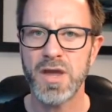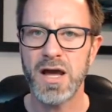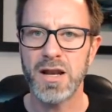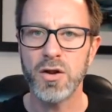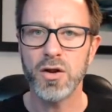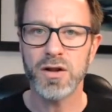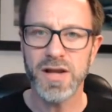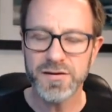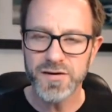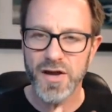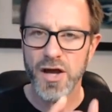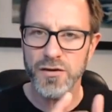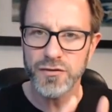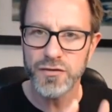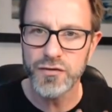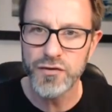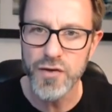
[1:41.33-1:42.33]

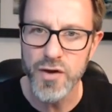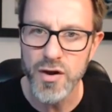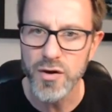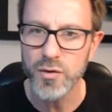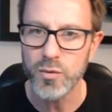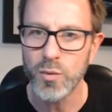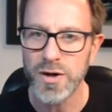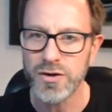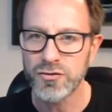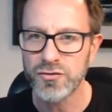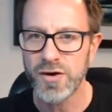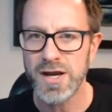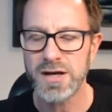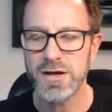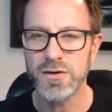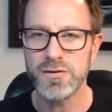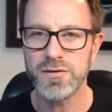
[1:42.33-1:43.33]
uncertain when a
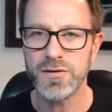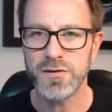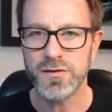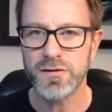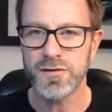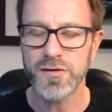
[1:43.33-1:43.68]
trade loses.